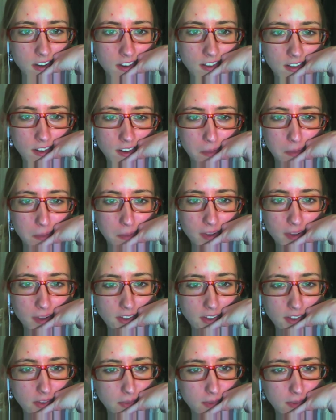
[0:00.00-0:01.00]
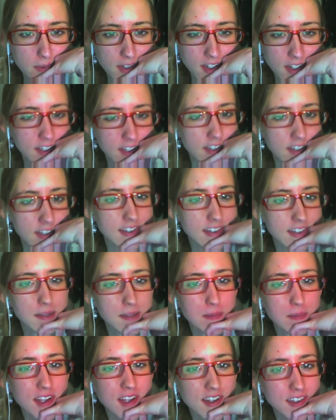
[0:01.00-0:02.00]
So I'm looking at the reading because
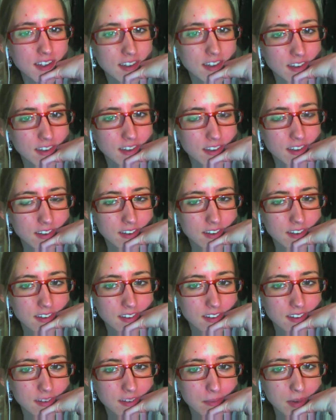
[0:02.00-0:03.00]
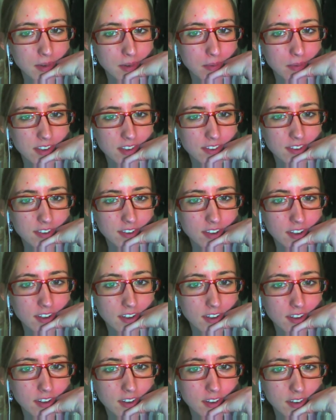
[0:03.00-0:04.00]
I'm not really
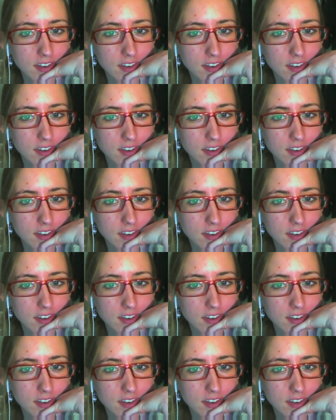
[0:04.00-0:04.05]
sure.